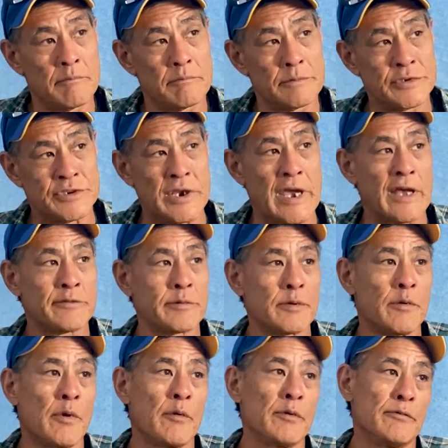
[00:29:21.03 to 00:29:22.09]
She asked me
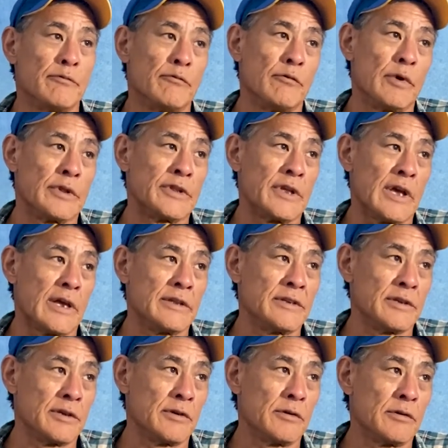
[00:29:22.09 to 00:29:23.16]
what the
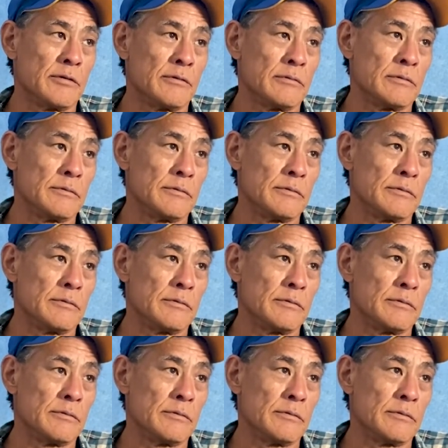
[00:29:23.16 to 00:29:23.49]
ideal